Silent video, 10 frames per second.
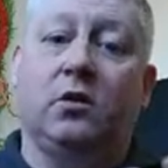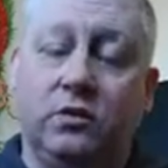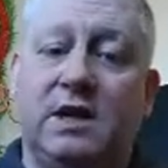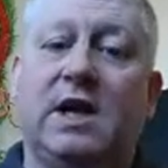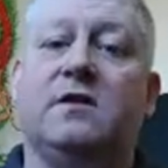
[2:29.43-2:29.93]

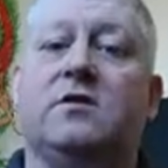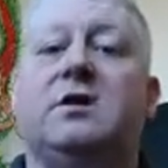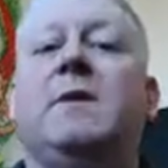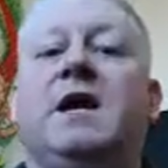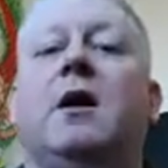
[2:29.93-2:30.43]
together to
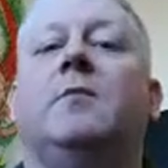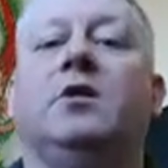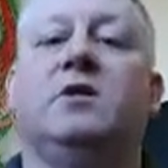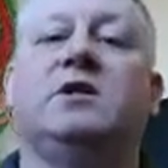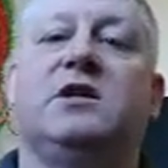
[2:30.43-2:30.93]
make up
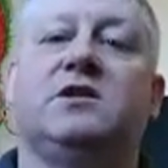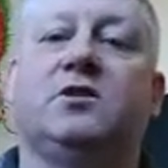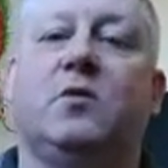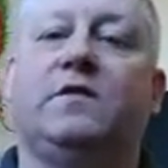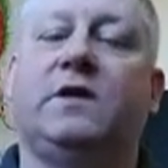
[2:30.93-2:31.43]
your assessor's
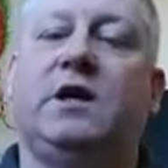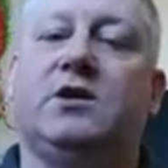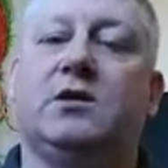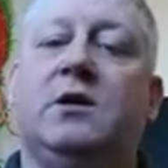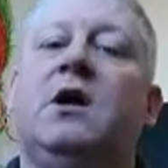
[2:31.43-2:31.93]

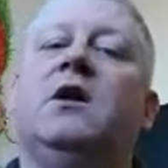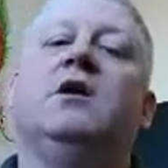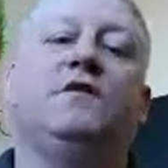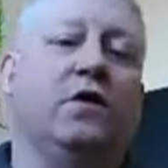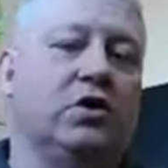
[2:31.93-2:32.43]
qualification.
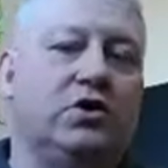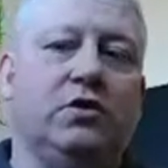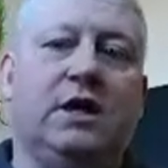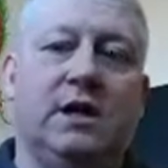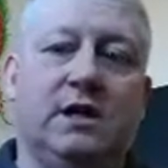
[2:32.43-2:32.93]
First
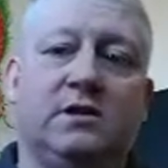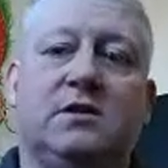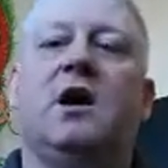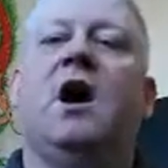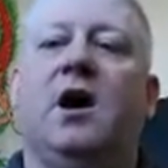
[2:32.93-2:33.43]
unit is
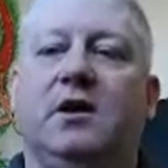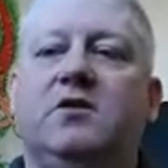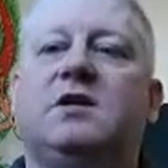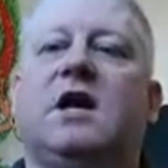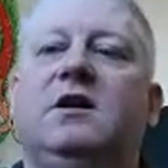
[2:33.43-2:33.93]

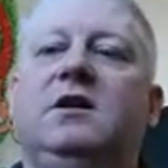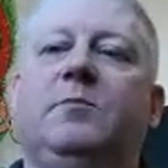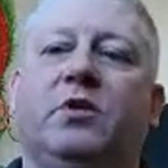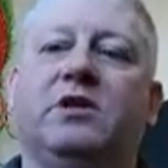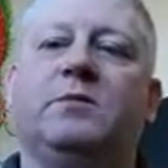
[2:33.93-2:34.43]
understanding the
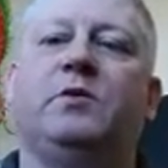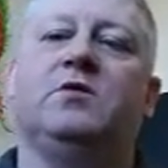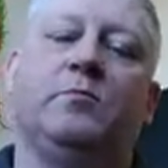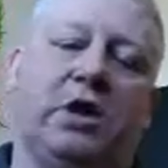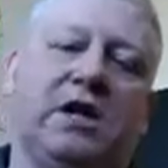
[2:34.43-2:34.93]
principles
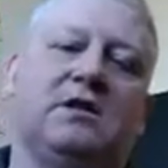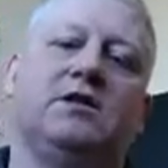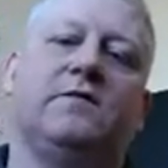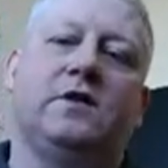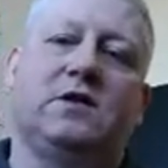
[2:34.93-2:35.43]
and practice
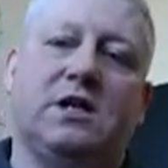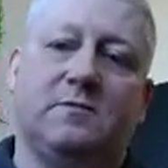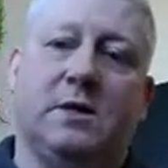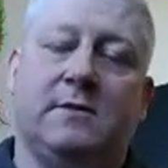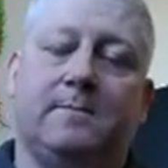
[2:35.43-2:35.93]
of
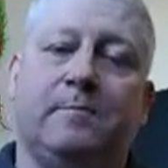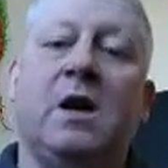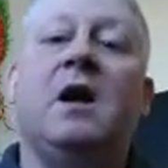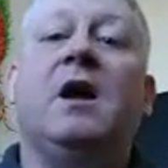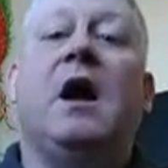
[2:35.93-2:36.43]
assessment.
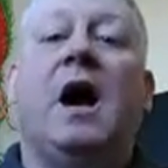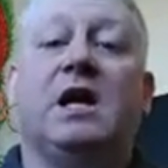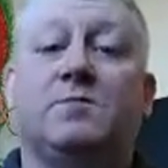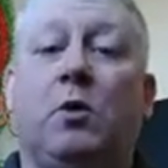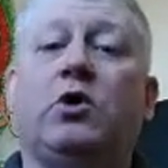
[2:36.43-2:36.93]
I
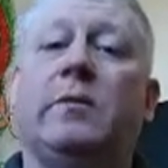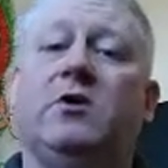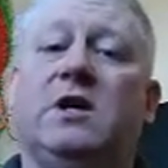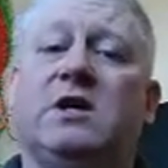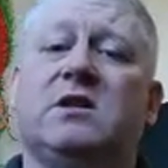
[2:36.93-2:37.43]
spoke about
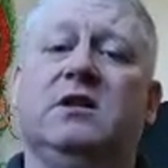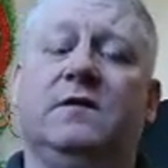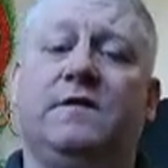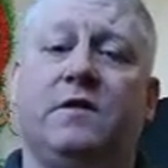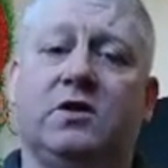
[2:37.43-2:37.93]
this in the
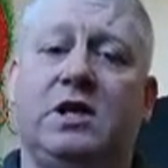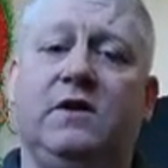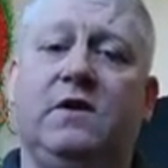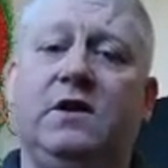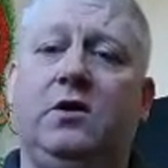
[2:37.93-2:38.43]
first aid
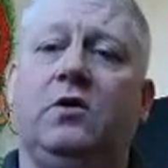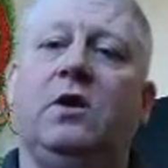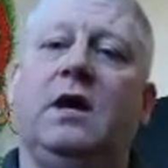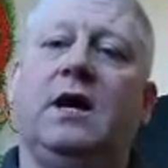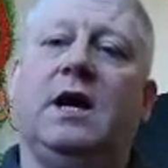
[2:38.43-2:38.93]
video.
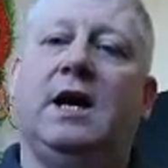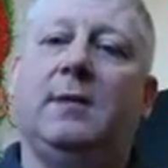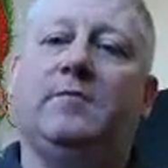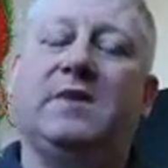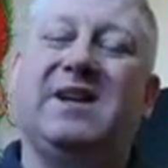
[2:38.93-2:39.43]

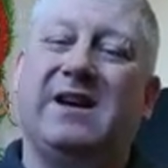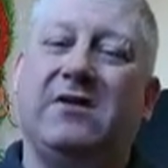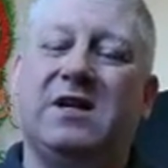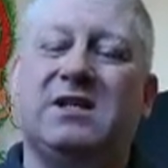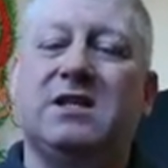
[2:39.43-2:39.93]
Now
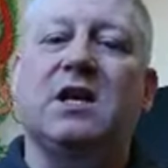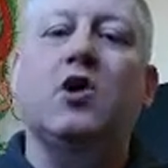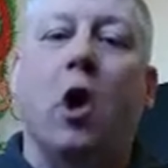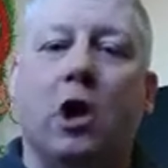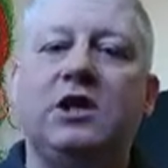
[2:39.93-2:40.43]
this is a
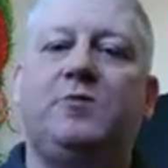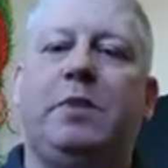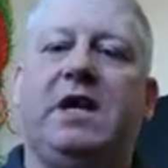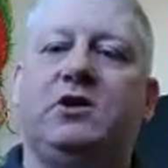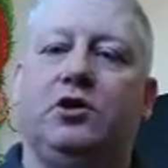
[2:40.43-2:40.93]

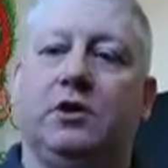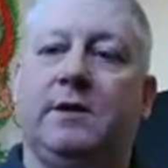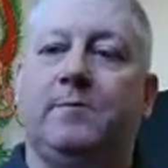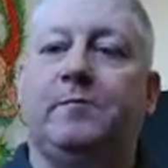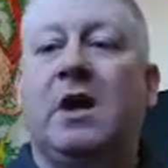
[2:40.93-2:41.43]
knowledge-based unit
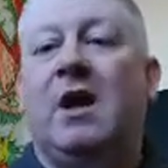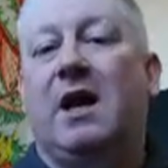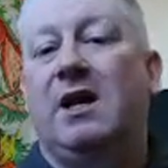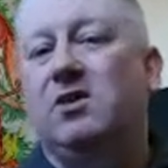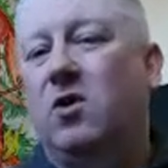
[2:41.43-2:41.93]

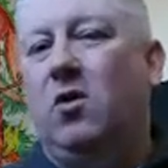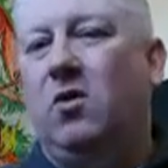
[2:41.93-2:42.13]
and is